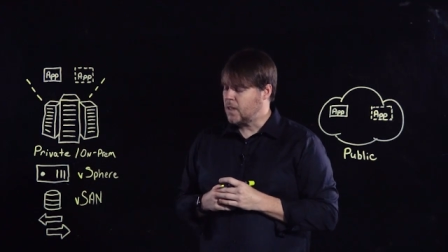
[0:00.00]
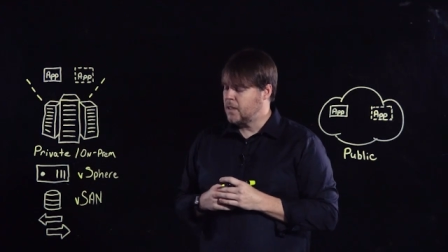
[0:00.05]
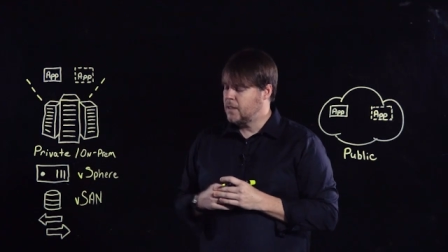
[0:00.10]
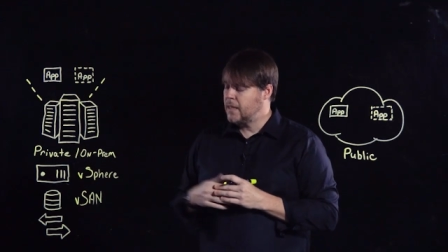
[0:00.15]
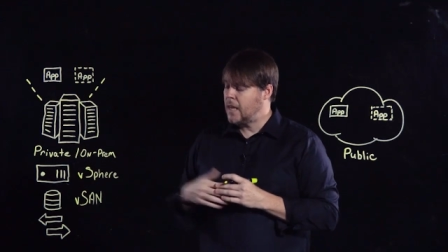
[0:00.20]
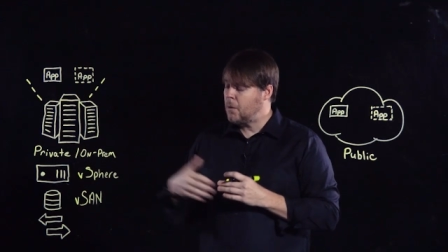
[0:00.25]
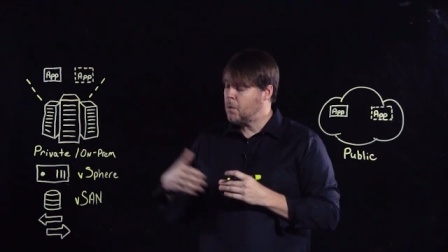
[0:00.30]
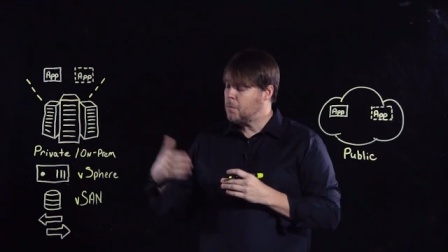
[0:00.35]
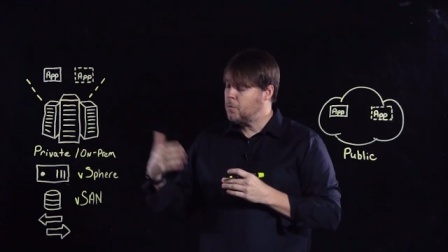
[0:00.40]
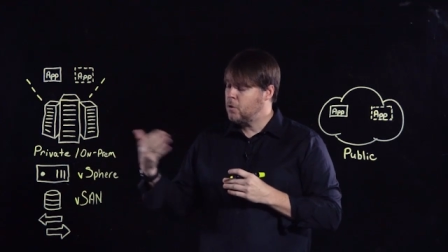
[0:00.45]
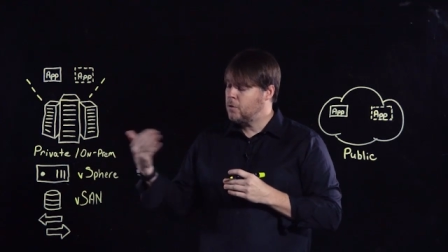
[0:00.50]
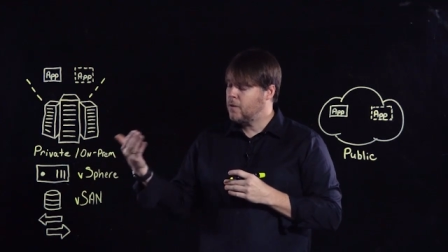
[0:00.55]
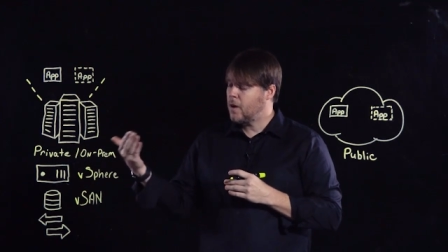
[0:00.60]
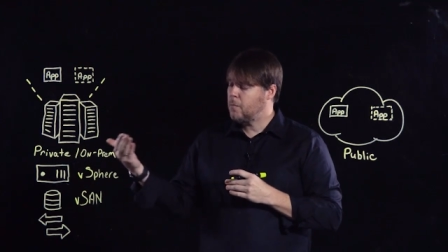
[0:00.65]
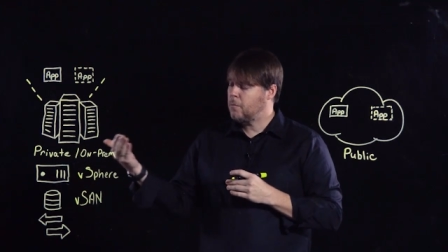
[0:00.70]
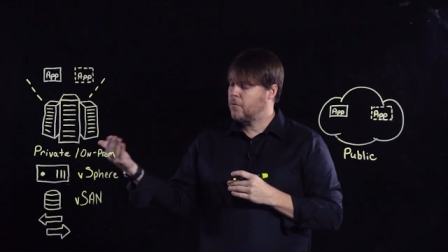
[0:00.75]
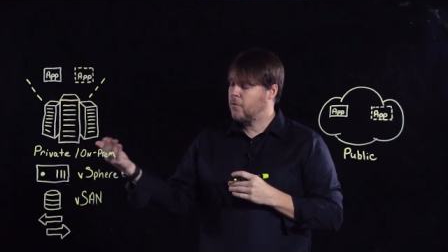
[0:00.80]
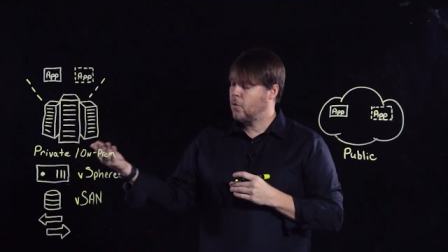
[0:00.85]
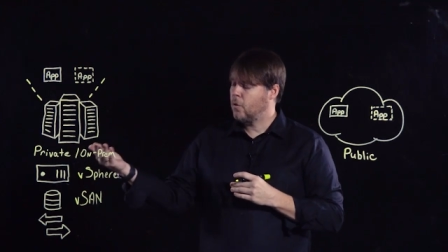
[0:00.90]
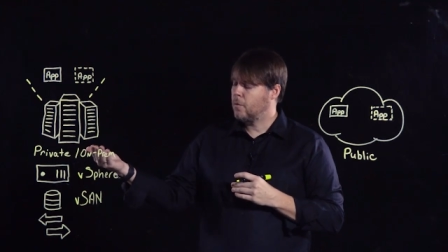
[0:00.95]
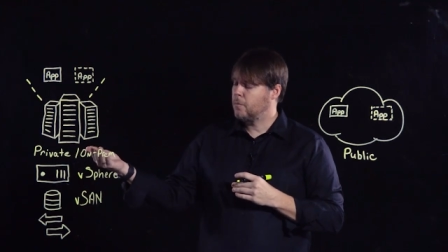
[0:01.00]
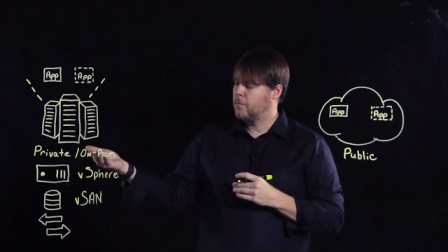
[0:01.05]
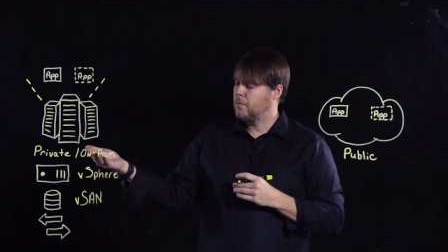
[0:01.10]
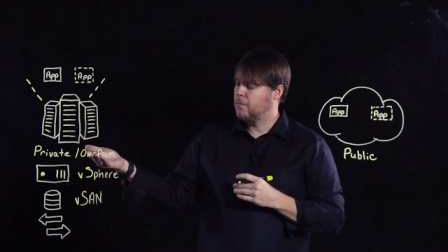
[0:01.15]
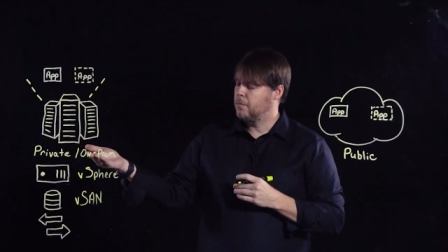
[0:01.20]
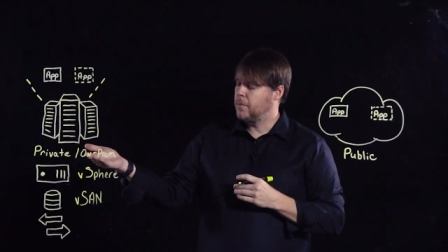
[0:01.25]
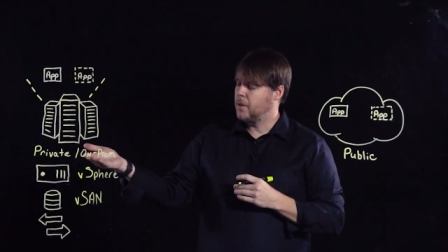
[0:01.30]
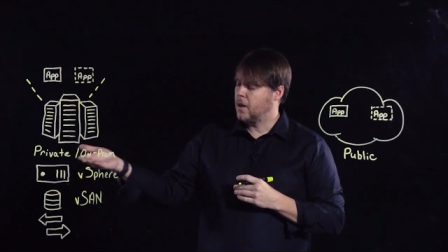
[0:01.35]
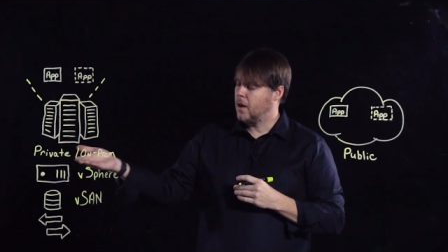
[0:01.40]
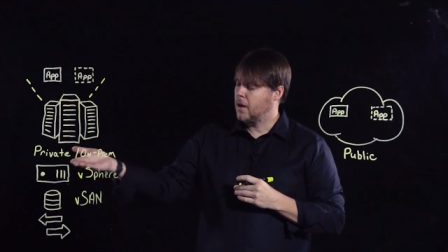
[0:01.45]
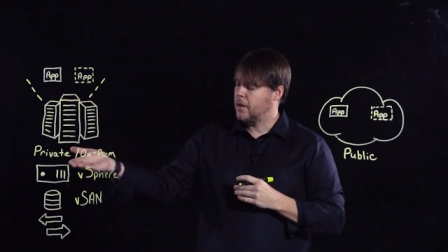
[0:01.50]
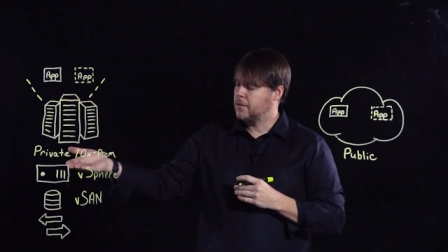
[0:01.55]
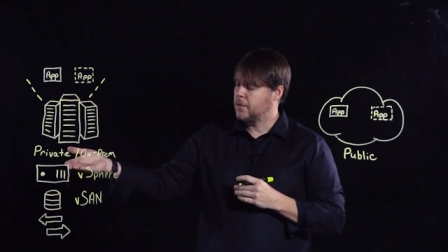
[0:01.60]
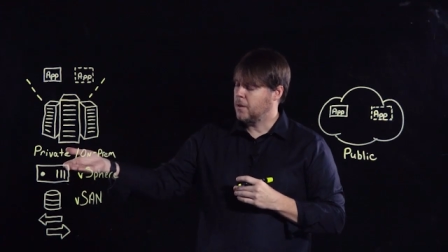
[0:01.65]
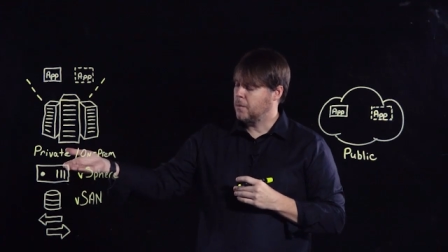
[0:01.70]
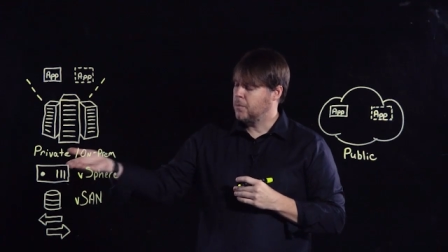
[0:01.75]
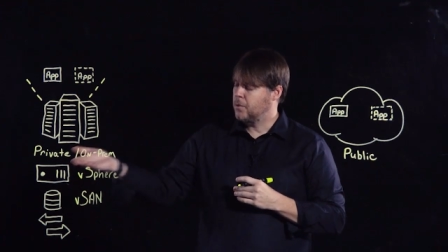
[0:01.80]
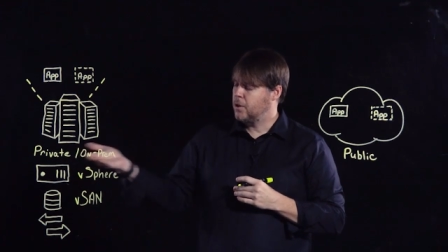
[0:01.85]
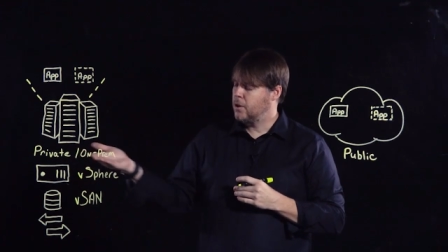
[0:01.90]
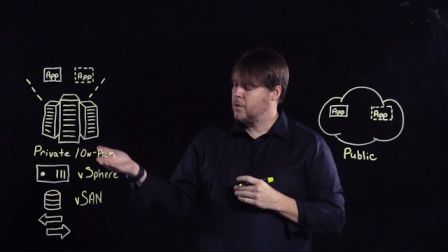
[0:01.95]
Now we move on beyond
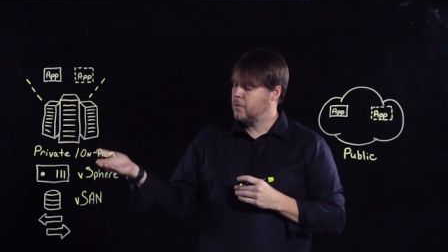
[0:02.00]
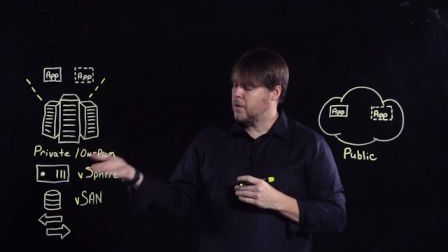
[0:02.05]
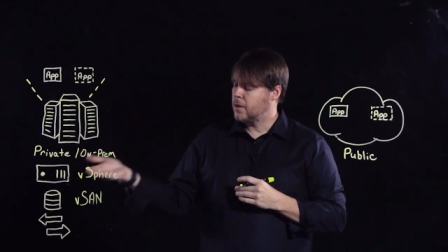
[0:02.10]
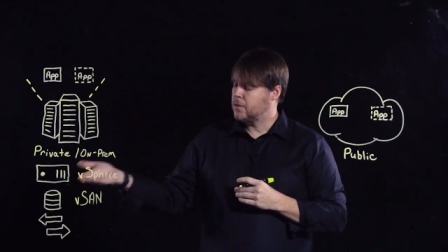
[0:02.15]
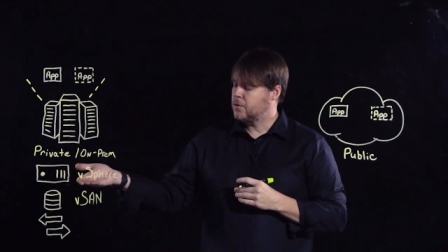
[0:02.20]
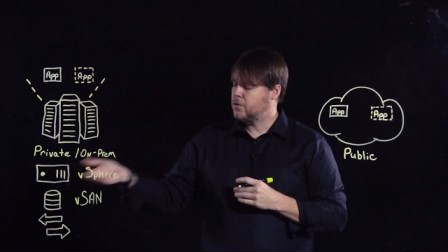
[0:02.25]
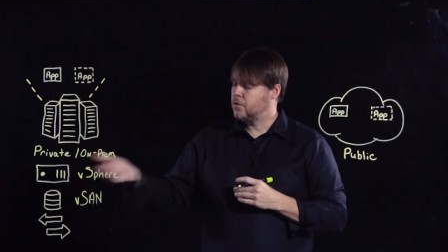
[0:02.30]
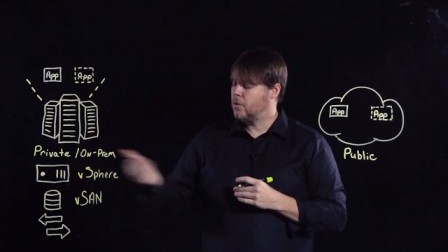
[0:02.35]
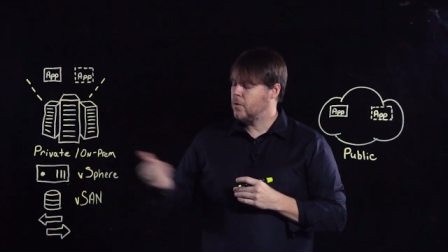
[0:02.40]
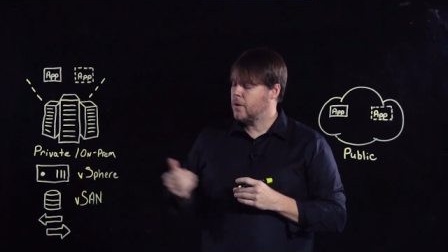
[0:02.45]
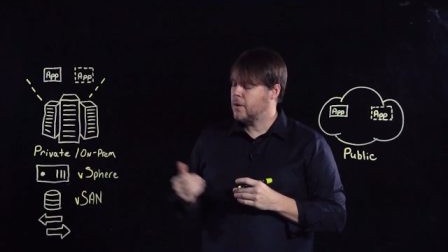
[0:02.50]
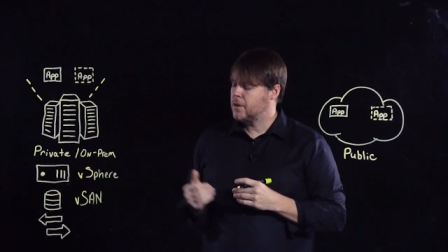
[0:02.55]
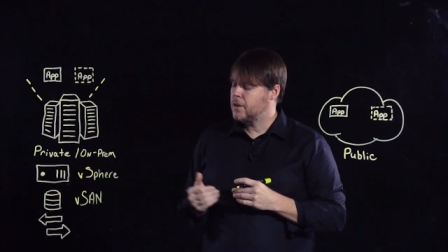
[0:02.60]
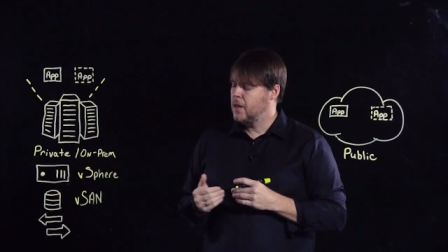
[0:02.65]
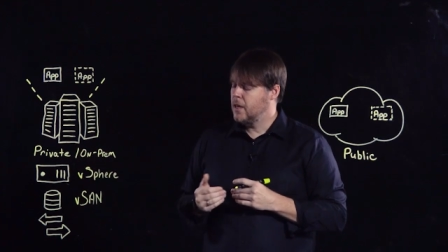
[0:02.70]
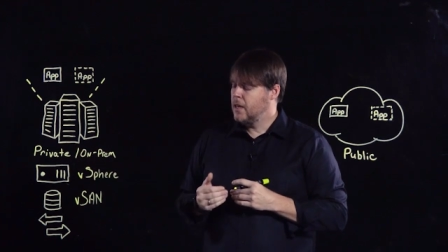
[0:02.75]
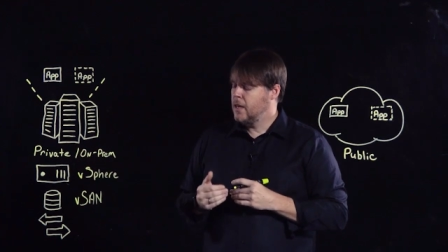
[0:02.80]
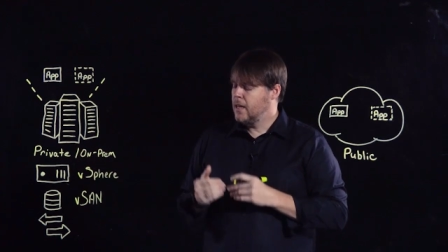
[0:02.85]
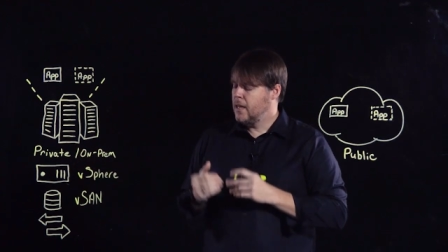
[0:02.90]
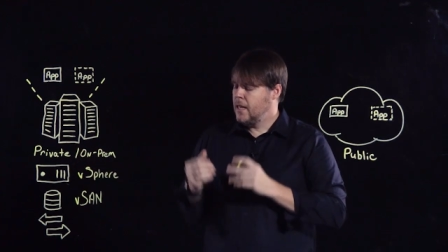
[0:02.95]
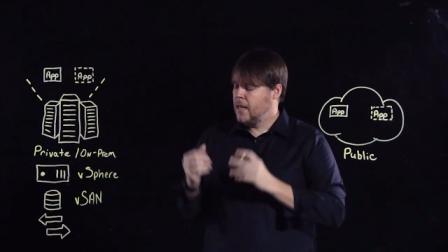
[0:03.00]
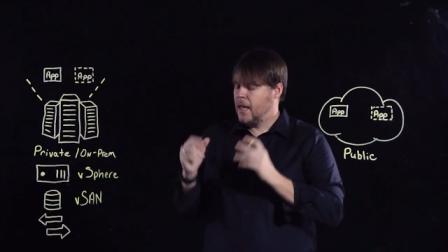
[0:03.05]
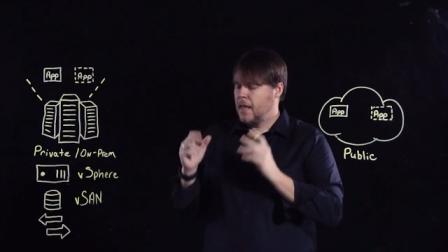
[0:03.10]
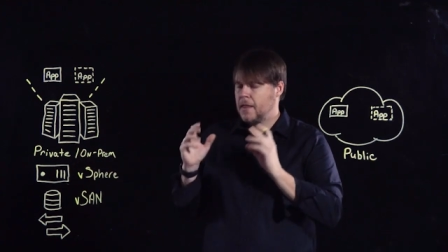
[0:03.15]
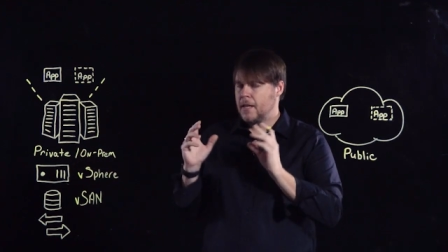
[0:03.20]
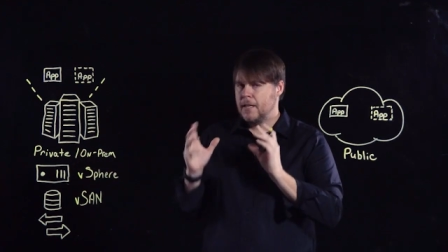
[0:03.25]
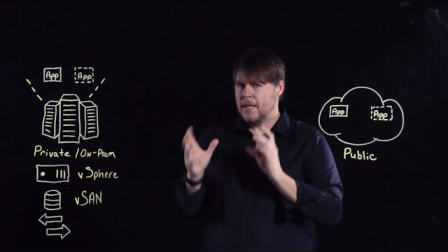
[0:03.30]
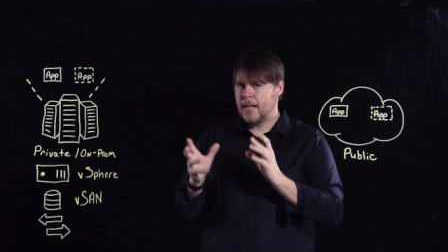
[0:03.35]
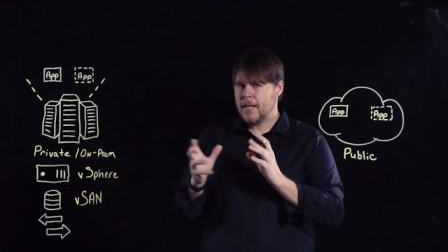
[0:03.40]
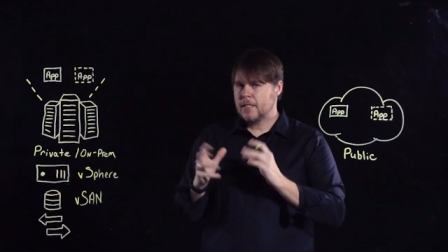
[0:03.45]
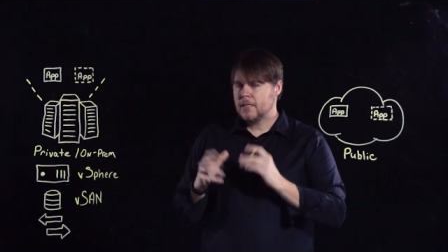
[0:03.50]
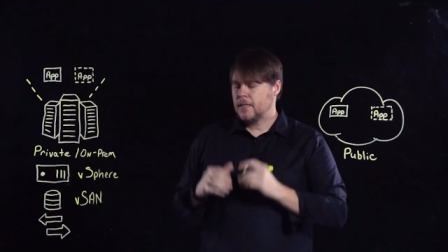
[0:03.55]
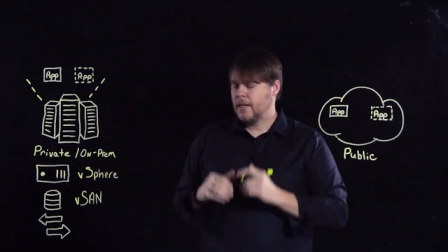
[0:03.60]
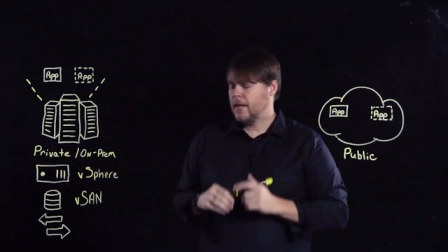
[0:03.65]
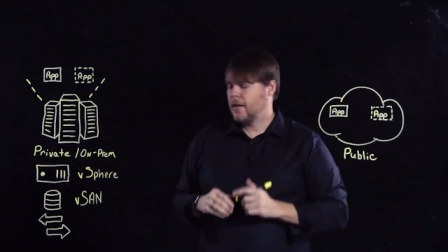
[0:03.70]
compute and storage, and the next